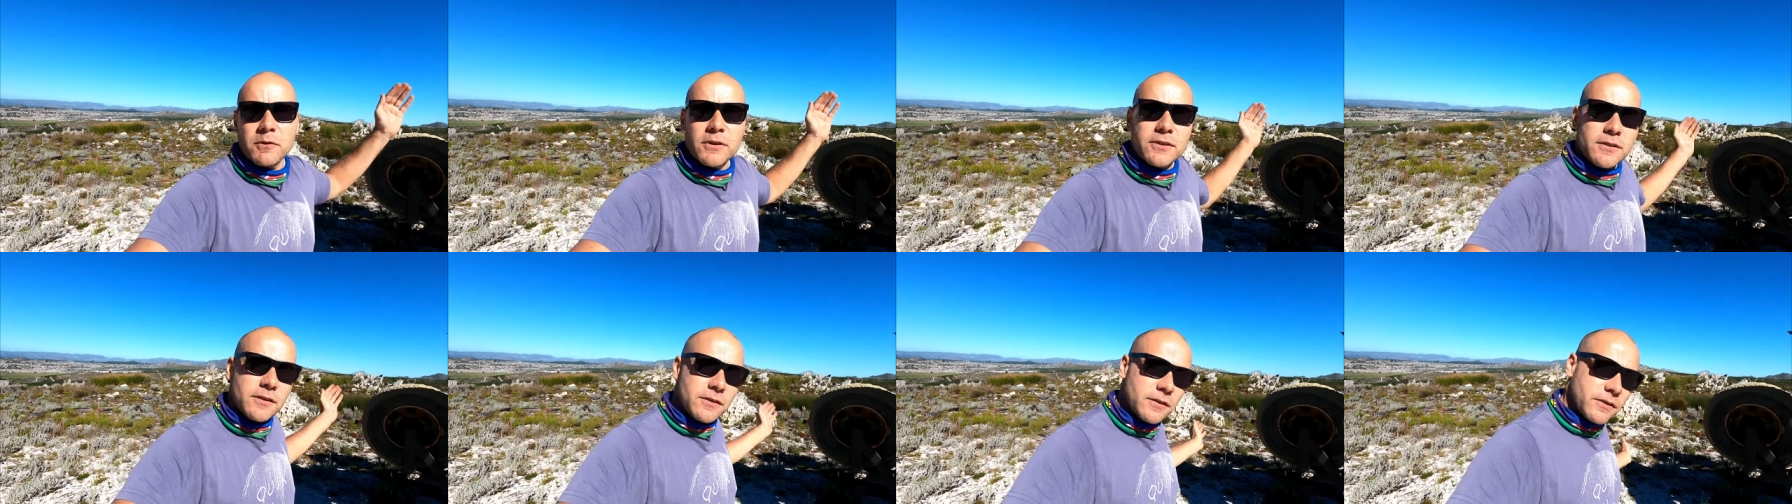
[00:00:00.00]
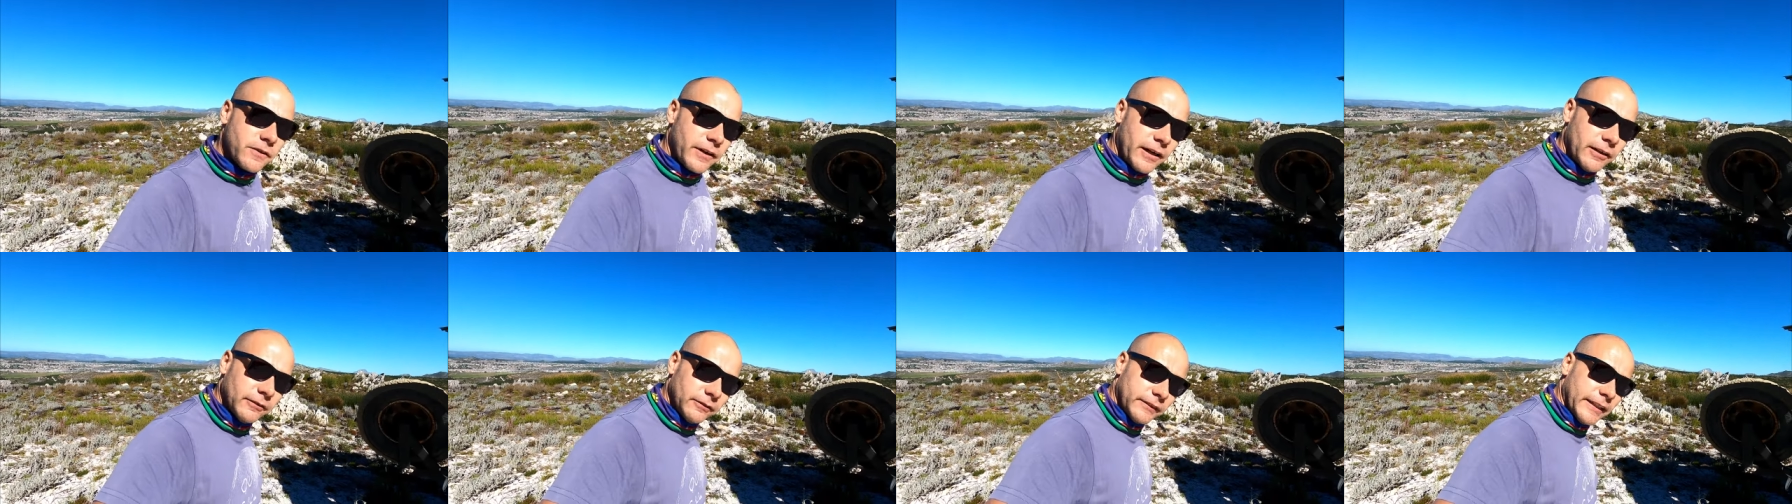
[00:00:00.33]
versus
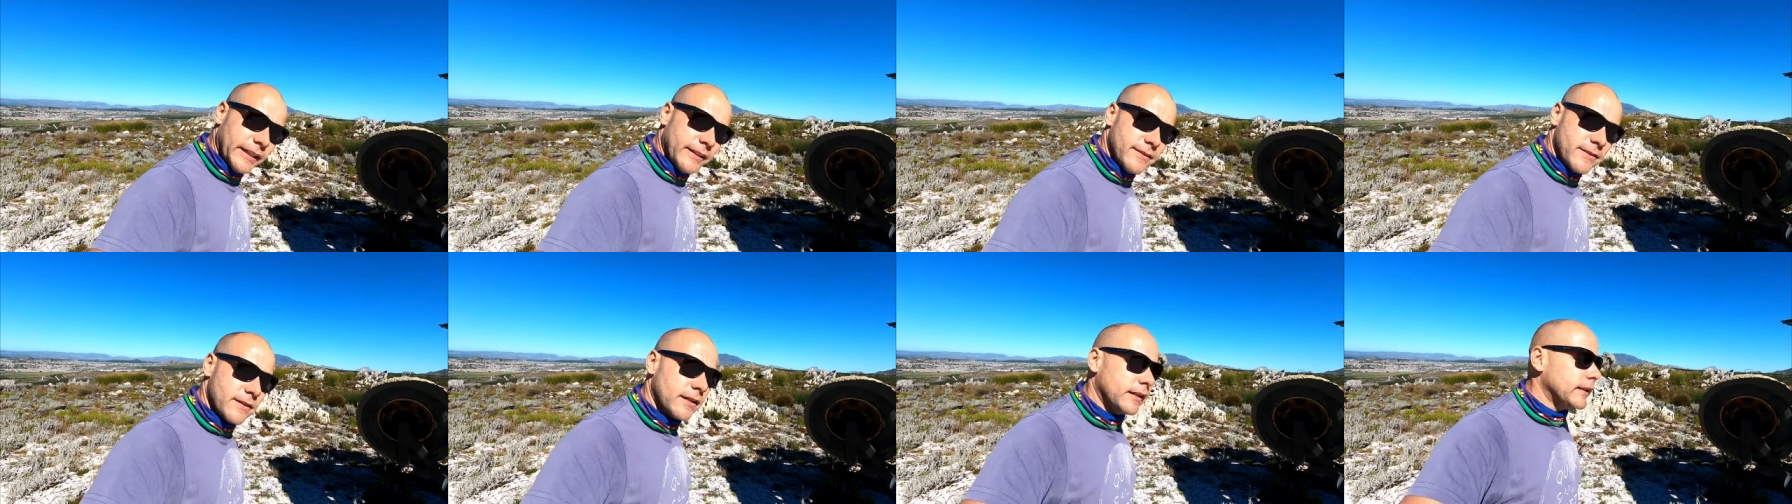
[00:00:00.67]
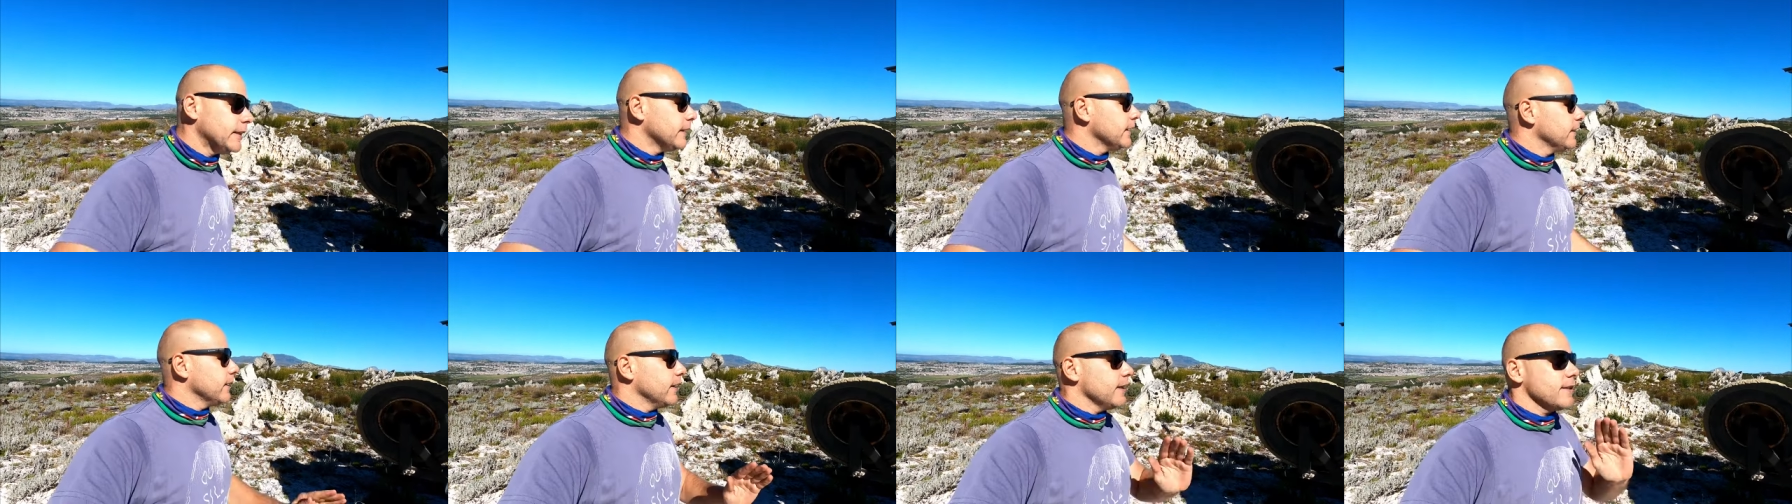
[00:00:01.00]
ground tents.
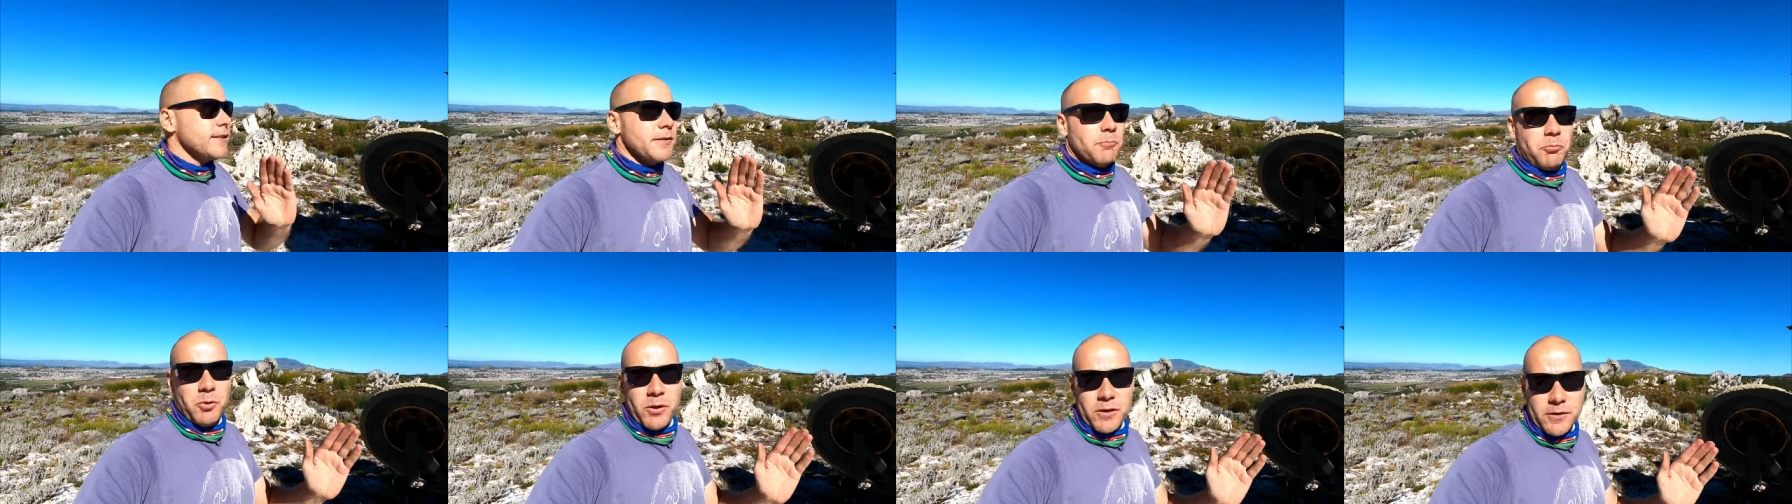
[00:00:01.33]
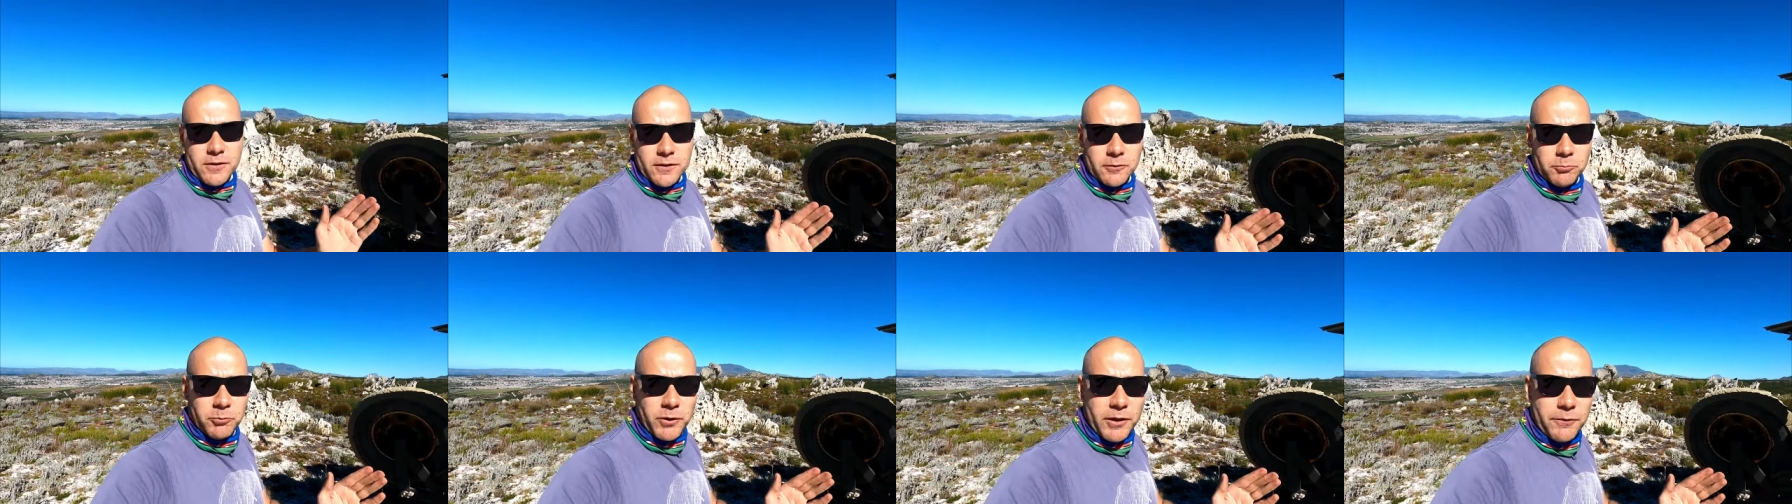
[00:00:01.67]
It's a
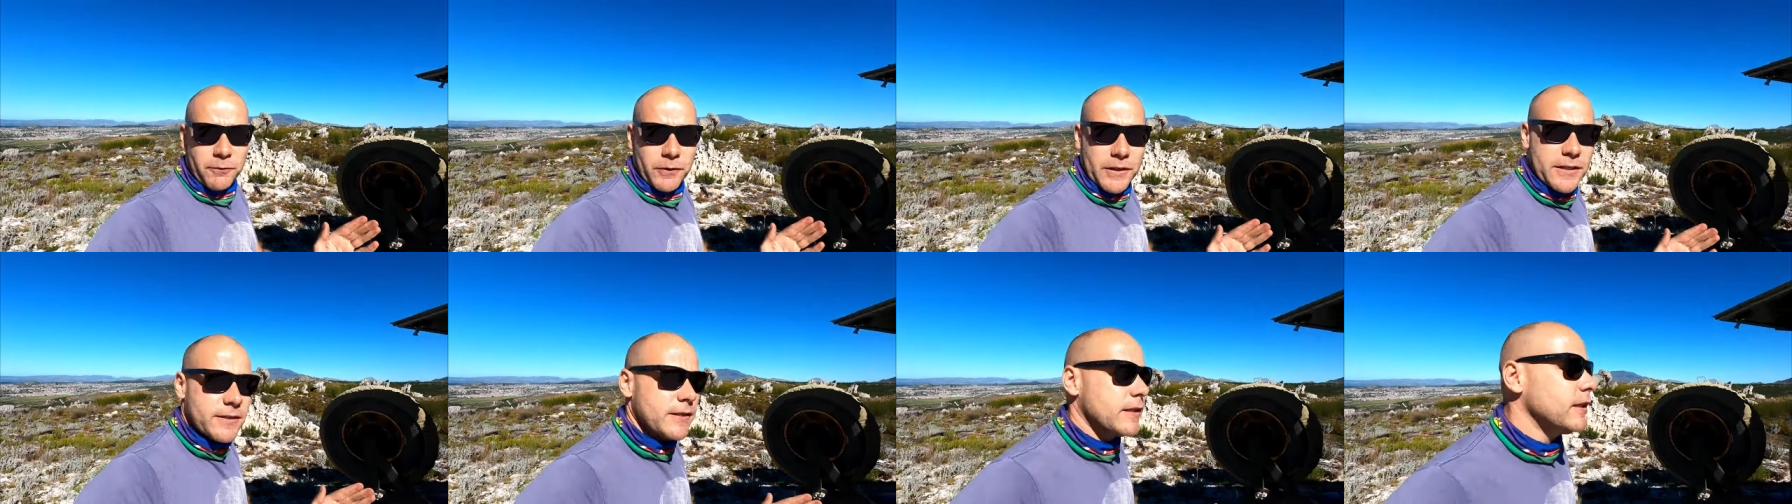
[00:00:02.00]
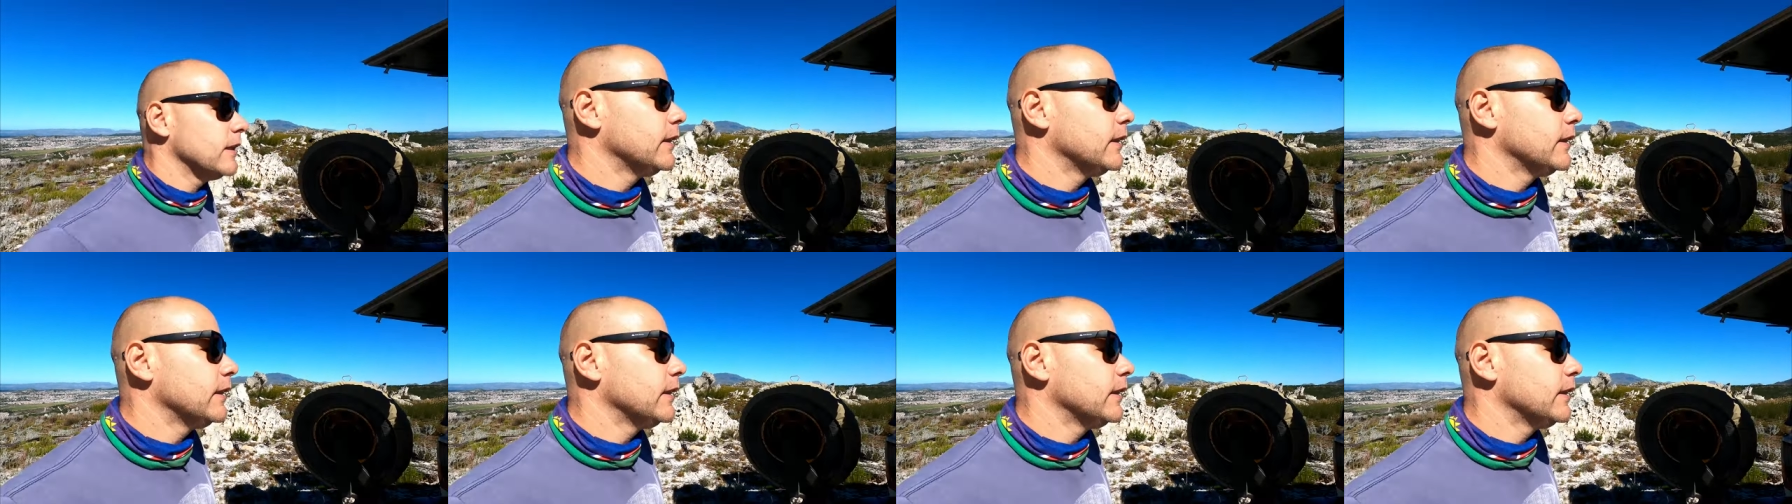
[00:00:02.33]
personal preference.